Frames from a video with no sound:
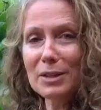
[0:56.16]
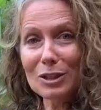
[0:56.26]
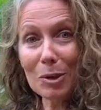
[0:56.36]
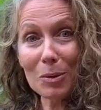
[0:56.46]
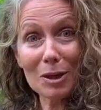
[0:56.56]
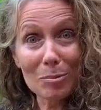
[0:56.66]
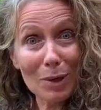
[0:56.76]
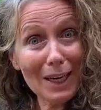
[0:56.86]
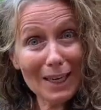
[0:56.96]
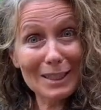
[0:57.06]
to stop it
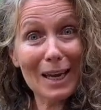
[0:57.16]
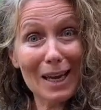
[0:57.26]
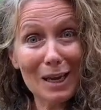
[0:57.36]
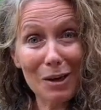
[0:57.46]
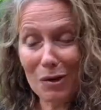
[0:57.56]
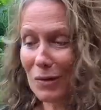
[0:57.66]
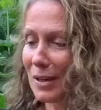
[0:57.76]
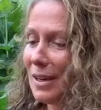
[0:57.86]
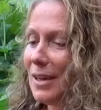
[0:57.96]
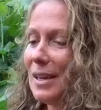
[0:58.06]
completely taking over
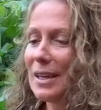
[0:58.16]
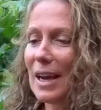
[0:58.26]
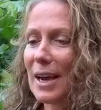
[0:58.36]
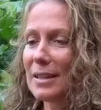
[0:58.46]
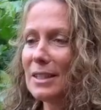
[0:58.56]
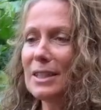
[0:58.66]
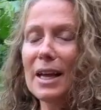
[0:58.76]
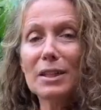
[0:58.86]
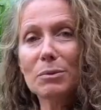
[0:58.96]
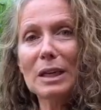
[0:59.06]
gardens. And
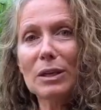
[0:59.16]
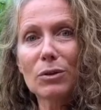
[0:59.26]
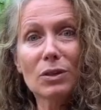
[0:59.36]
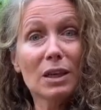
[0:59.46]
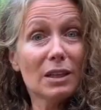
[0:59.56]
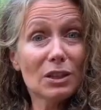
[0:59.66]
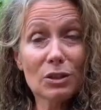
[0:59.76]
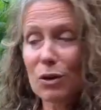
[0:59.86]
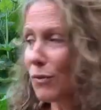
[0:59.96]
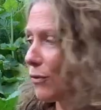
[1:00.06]
that's really good in a stir